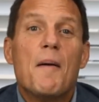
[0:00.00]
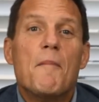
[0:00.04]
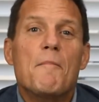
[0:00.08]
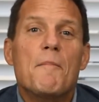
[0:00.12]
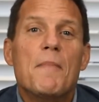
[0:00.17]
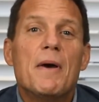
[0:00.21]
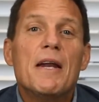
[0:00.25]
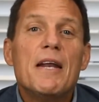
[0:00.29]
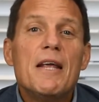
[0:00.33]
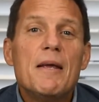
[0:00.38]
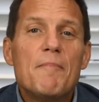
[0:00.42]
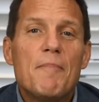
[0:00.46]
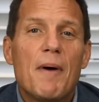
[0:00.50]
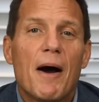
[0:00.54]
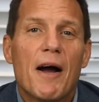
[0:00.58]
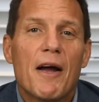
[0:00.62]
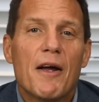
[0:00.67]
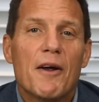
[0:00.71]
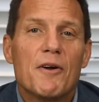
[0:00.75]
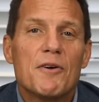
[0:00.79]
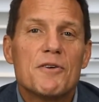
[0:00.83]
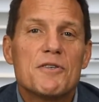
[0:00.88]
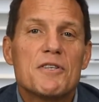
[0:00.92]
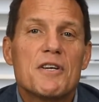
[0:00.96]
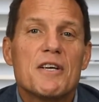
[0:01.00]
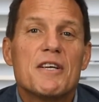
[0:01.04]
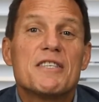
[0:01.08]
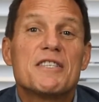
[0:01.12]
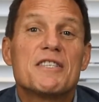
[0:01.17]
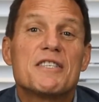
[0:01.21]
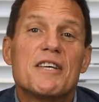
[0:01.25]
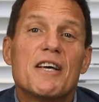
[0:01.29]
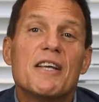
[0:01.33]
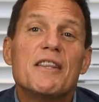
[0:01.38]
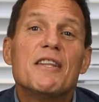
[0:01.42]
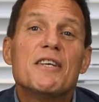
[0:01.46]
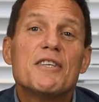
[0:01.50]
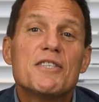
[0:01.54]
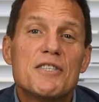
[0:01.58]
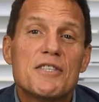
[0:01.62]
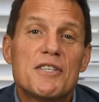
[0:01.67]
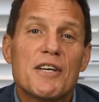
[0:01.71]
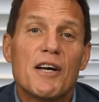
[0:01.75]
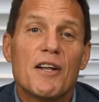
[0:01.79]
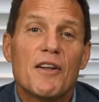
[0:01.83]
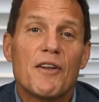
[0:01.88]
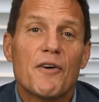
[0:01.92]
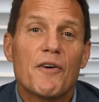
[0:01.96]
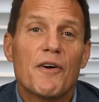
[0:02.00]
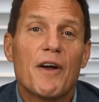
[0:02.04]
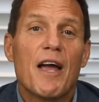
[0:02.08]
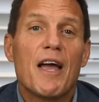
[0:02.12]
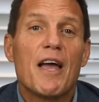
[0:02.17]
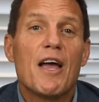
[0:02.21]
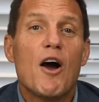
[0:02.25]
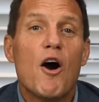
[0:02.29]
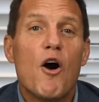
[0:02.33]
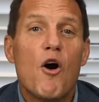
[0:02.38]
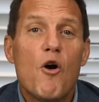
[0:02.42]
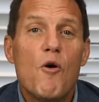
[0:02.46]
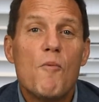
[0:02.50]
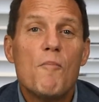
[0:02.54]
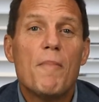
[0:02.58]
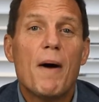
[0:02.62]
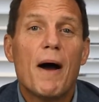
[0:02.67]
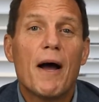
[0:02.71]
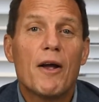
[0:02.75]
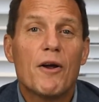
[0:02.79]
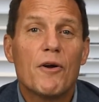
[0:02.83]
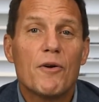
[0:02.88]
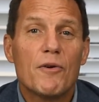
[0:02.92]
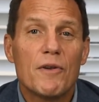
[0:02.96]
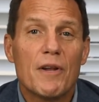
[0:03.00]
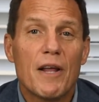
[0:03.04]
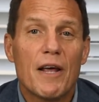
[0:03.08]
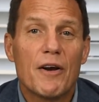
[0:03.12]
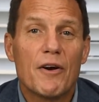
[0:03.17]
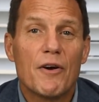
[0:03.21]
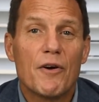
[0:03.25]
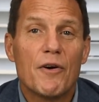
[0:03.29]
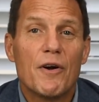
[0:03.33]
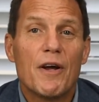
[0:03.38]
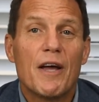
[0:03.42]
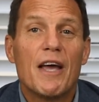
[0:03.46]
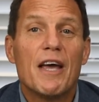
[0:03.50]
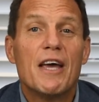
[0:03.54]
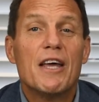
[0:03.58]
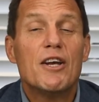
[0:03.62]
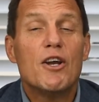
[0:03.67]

Many buyers send the seller a home buyer letter